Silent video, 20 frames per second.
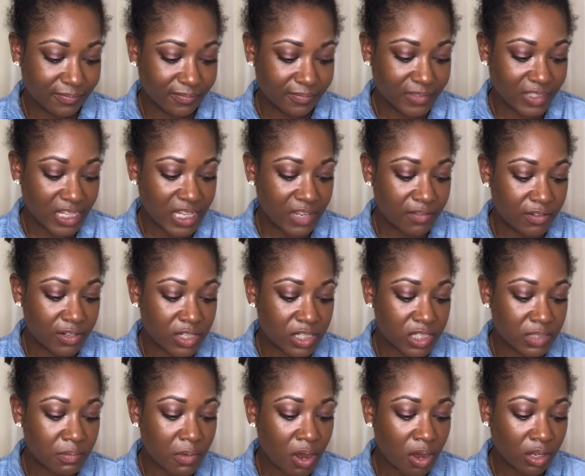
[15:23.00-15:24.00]
Even a
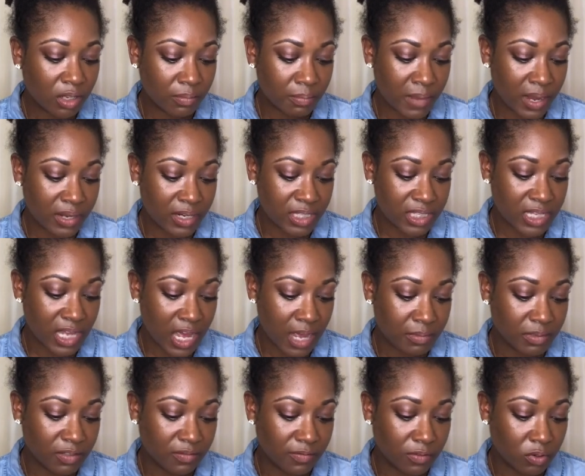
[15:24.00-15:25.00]
small amount of time
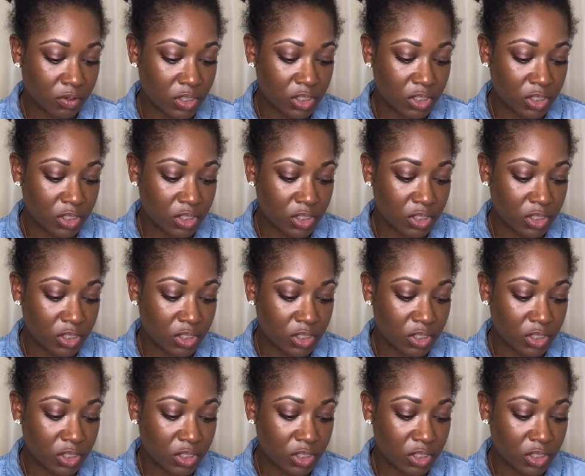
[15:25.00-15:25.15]
devoted